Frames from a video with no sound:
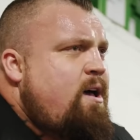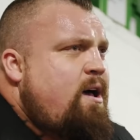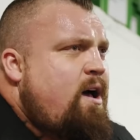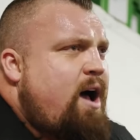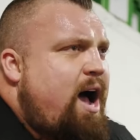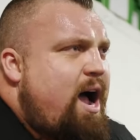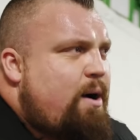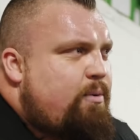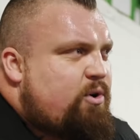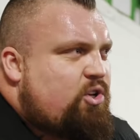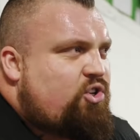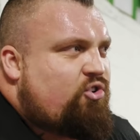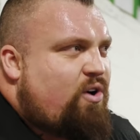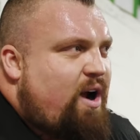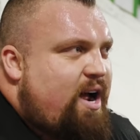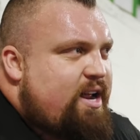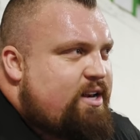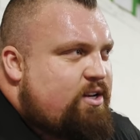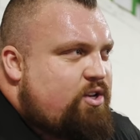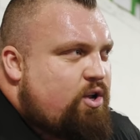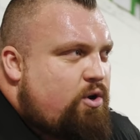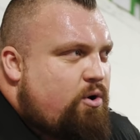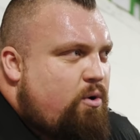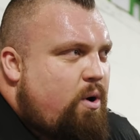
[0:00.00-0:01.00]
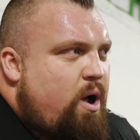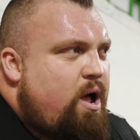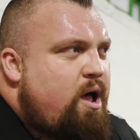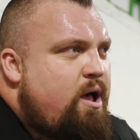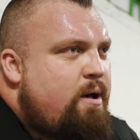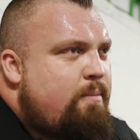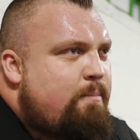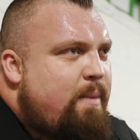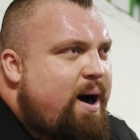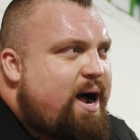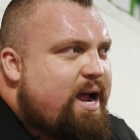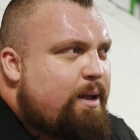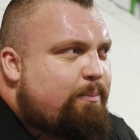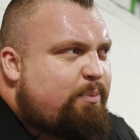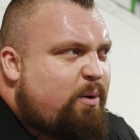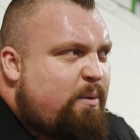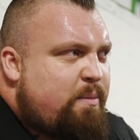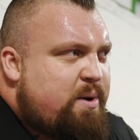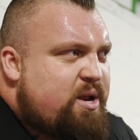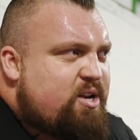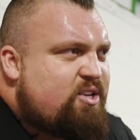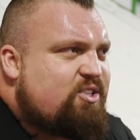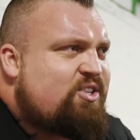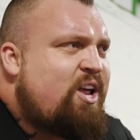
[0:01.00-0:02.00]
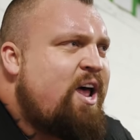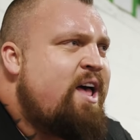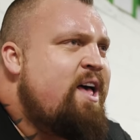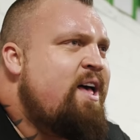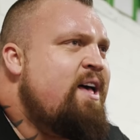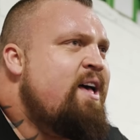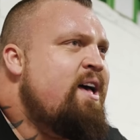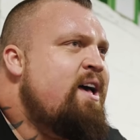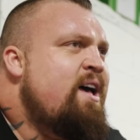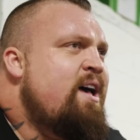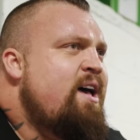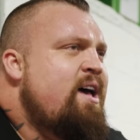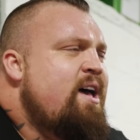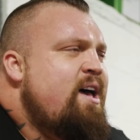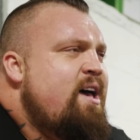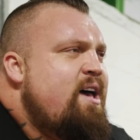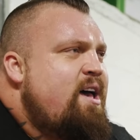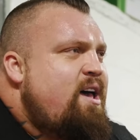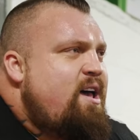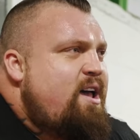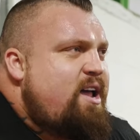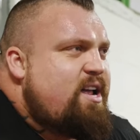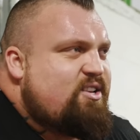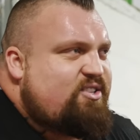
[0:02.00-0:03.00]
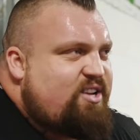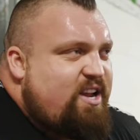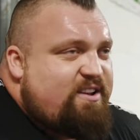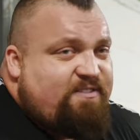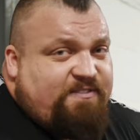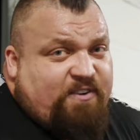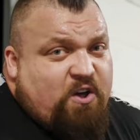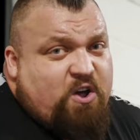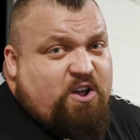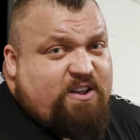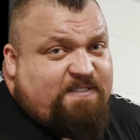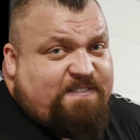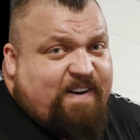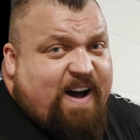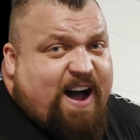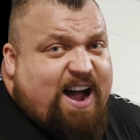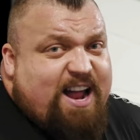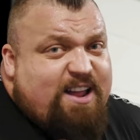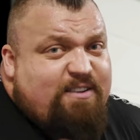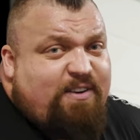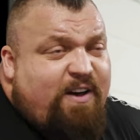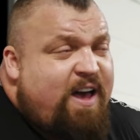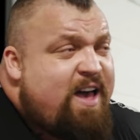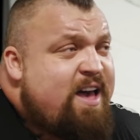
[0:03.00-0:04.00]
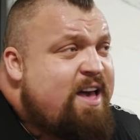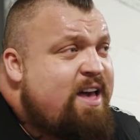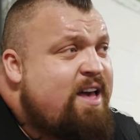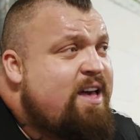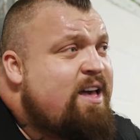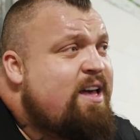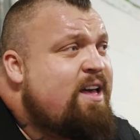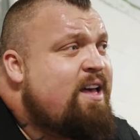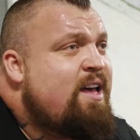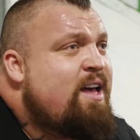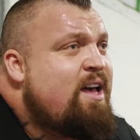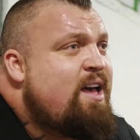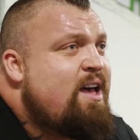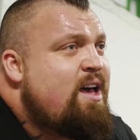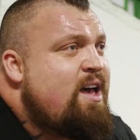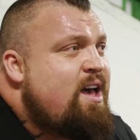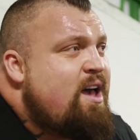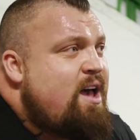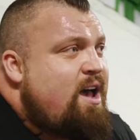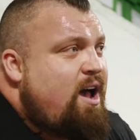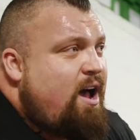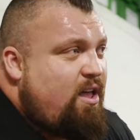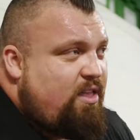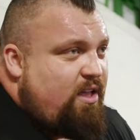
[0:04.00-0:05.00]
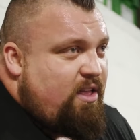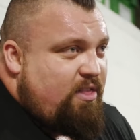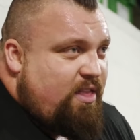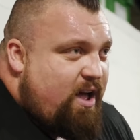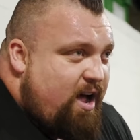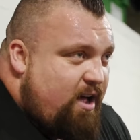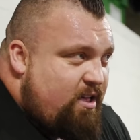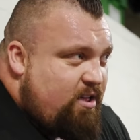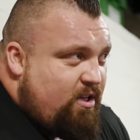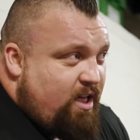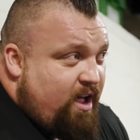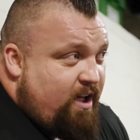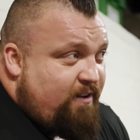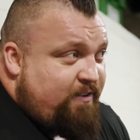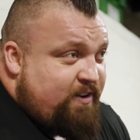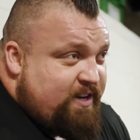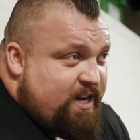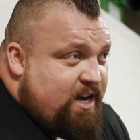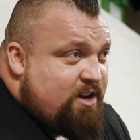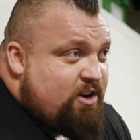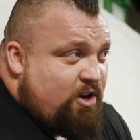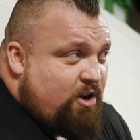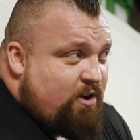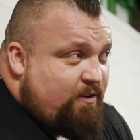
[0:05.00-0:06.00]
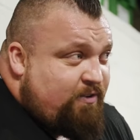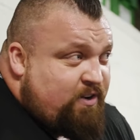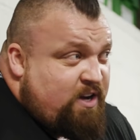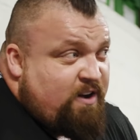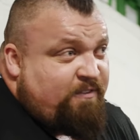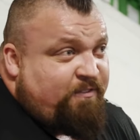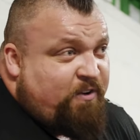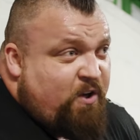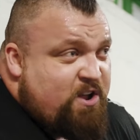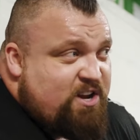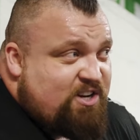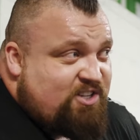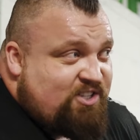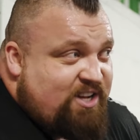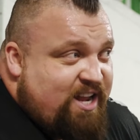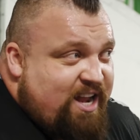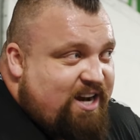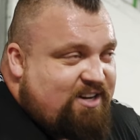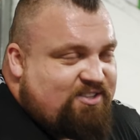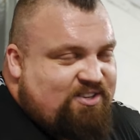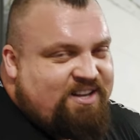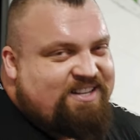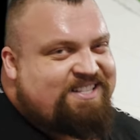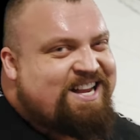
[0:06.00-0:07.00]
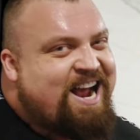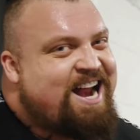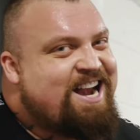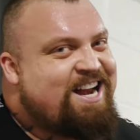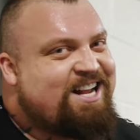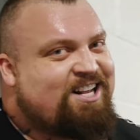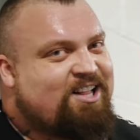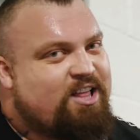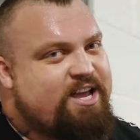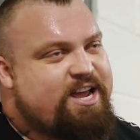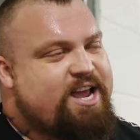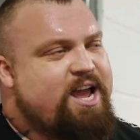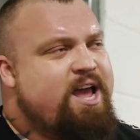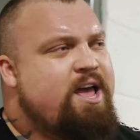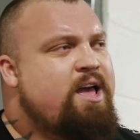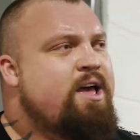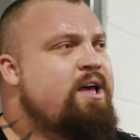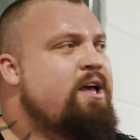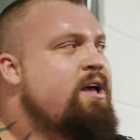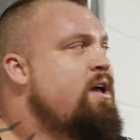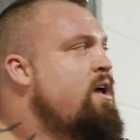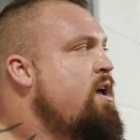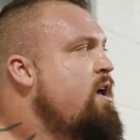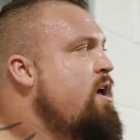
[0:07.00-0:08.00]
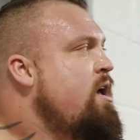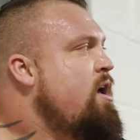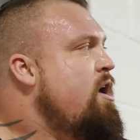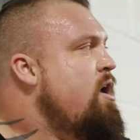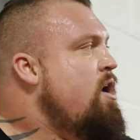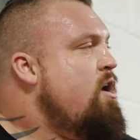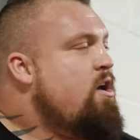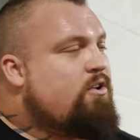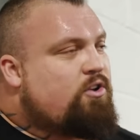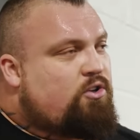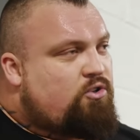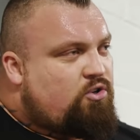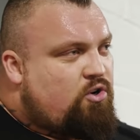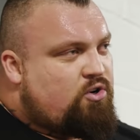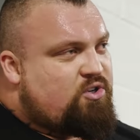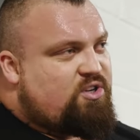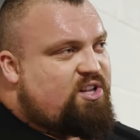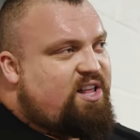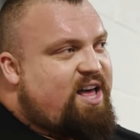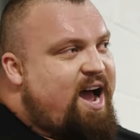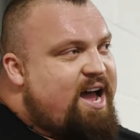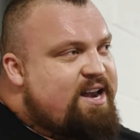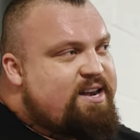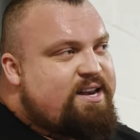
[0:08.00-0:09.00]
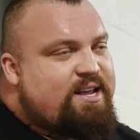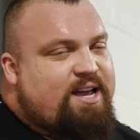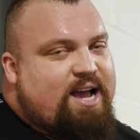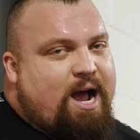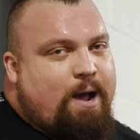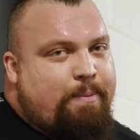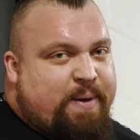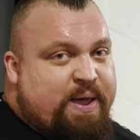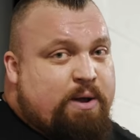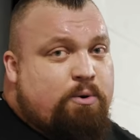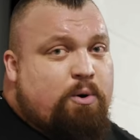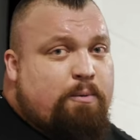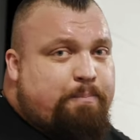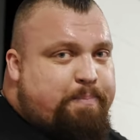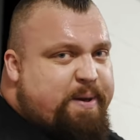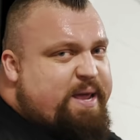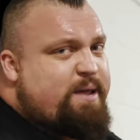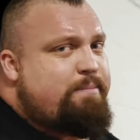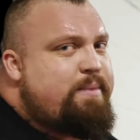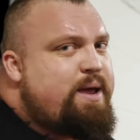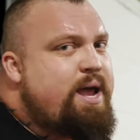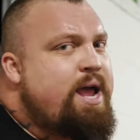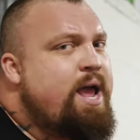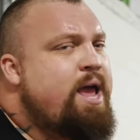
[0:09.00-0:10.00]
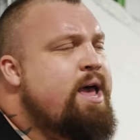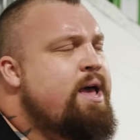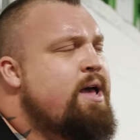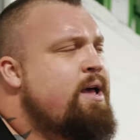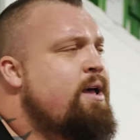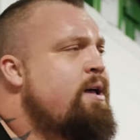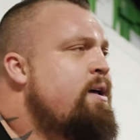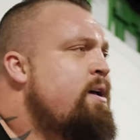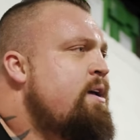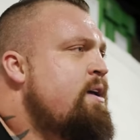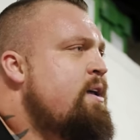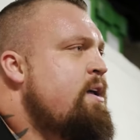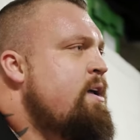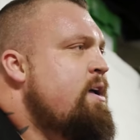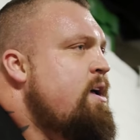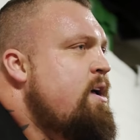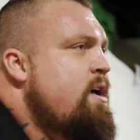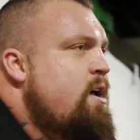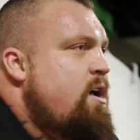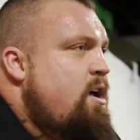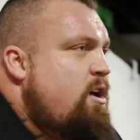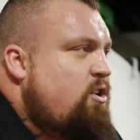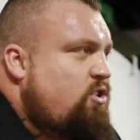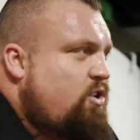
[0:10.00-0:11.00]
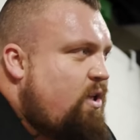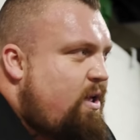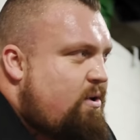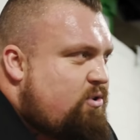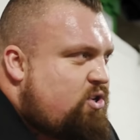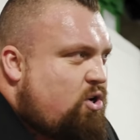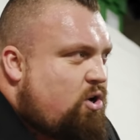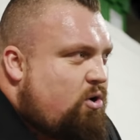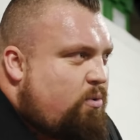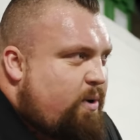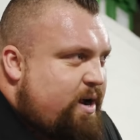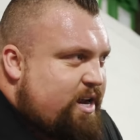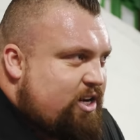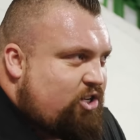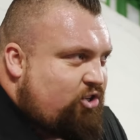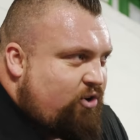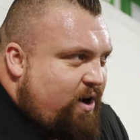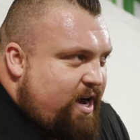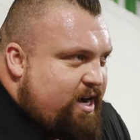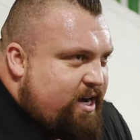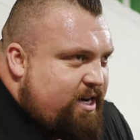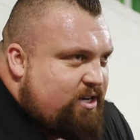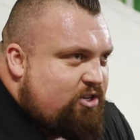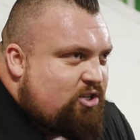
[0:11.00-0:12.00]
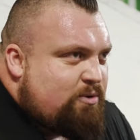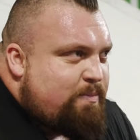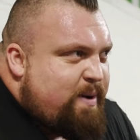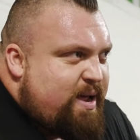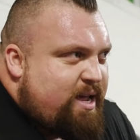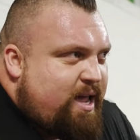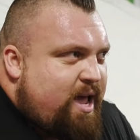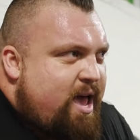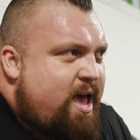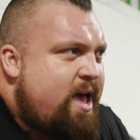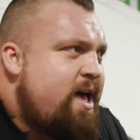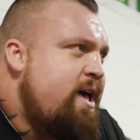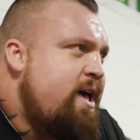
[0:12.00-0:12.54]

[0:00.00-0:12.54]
I would try and do my implements and say 35 and then that like, uh, if I didn't do if I did 36 then technically because of the handicap he would beat me so that was a good way of training just make